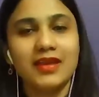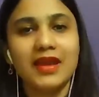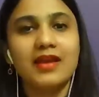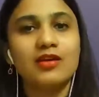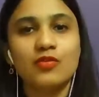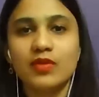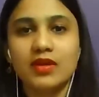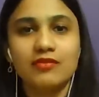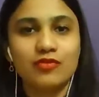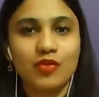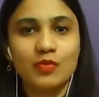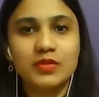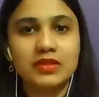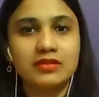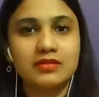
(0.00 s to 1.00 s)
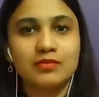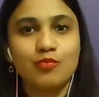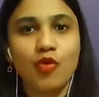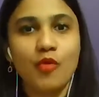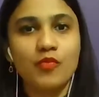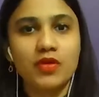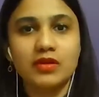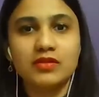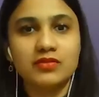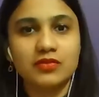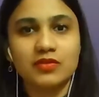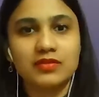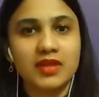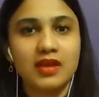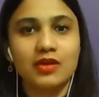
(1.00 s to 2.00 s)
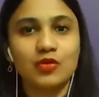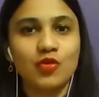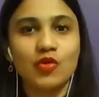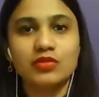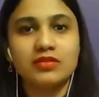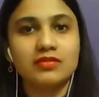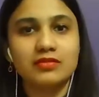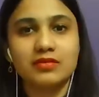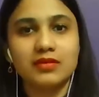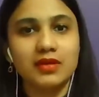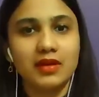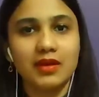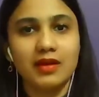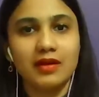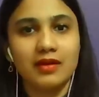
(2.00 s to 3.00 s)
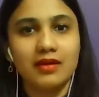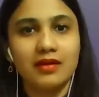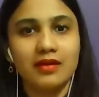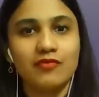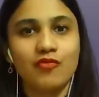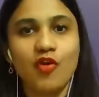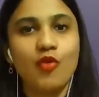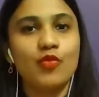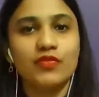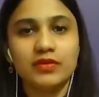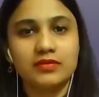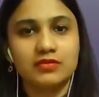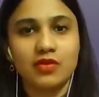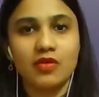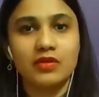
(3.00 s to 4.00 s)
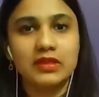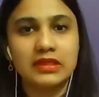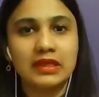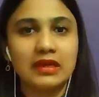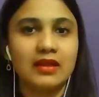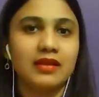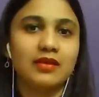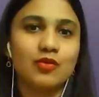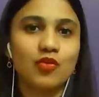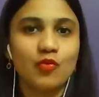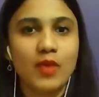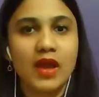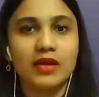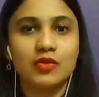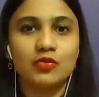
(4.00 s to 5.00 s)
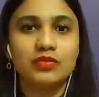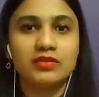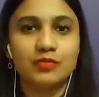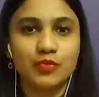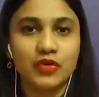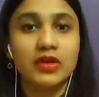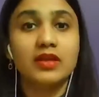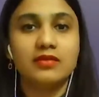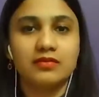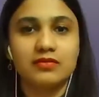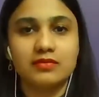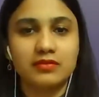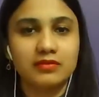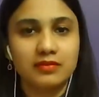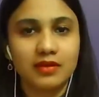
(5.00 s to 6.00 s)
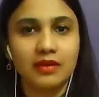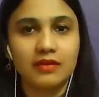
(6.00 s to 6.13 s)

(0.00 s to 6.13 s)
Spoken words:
get away from this pop culture psychological form of astrology and like go back to just predictions and